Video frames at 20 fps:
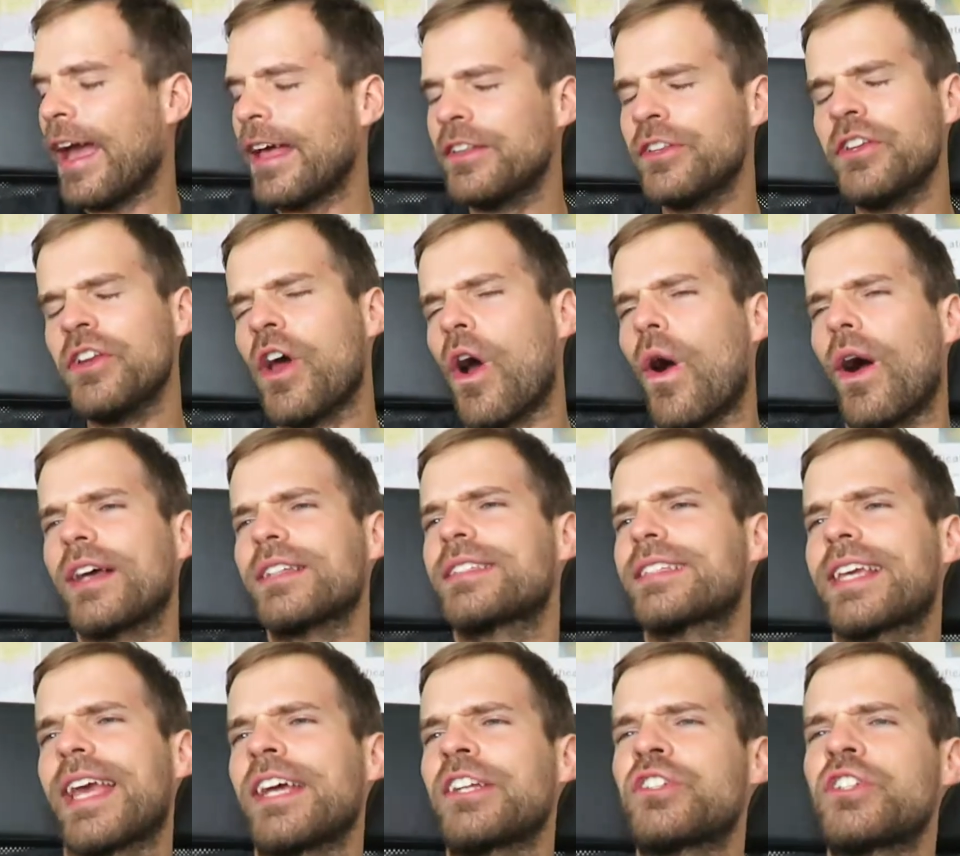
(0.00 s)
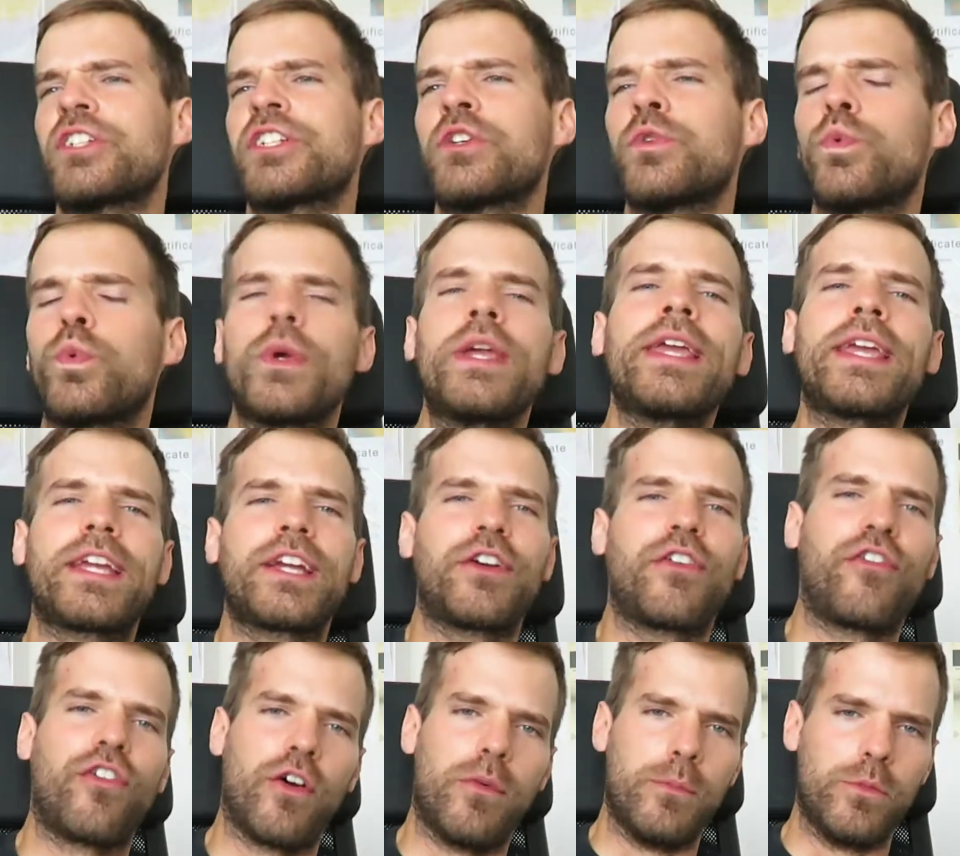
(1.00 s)
And you know, I scheduled a week
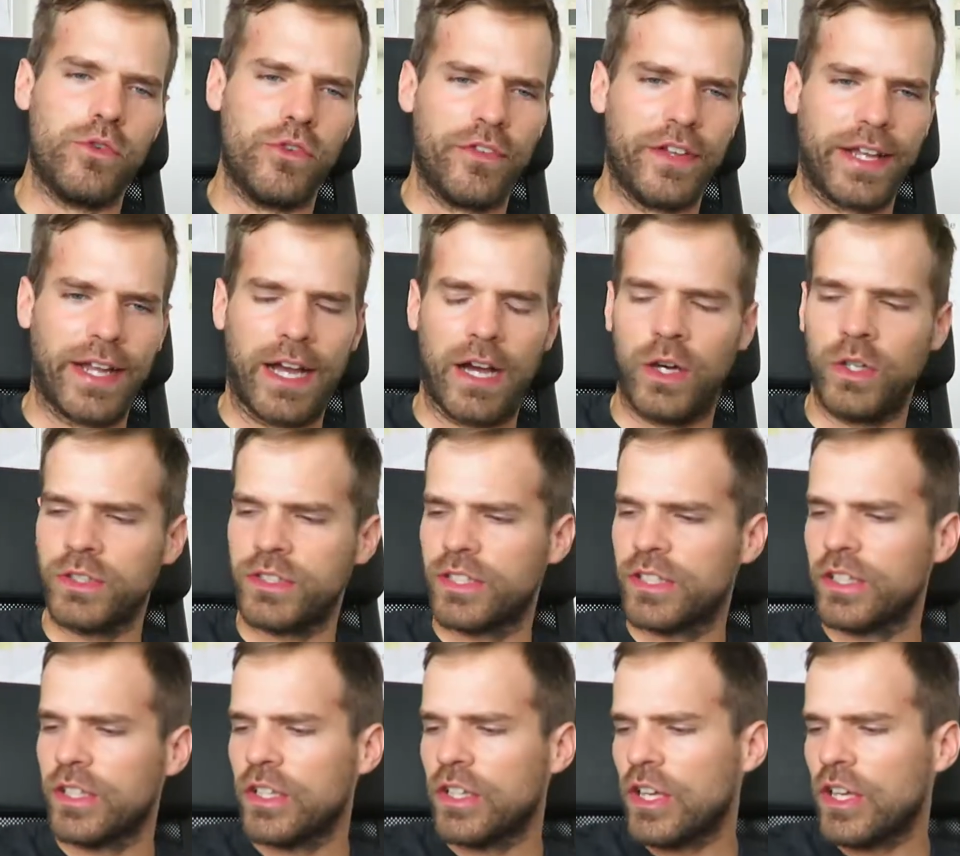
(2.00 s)
for moving out.